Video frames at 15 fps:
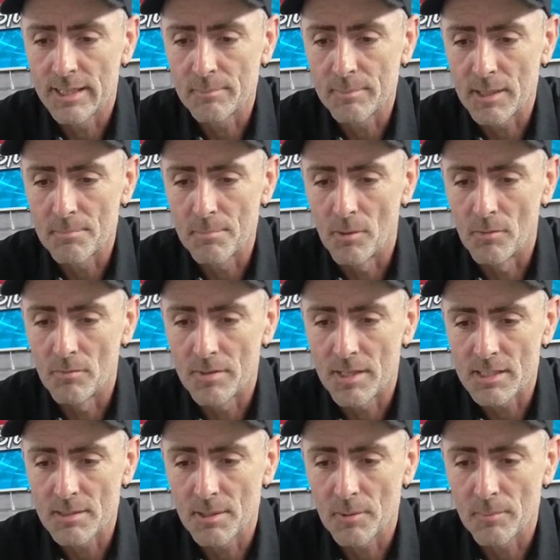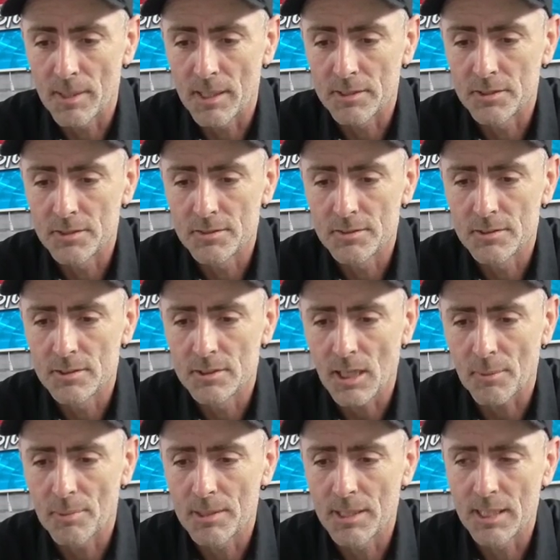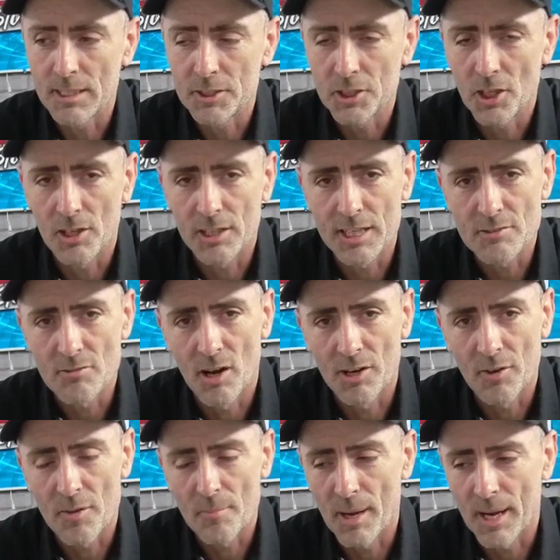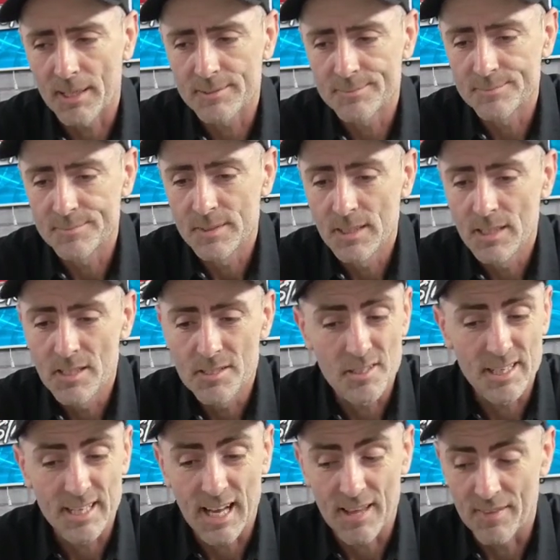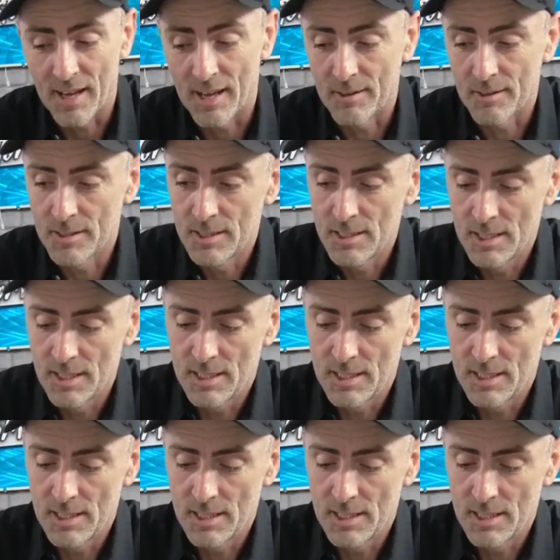little bit of bump, there's a little bit of Japanese, Chinese writing on the back. So you get that.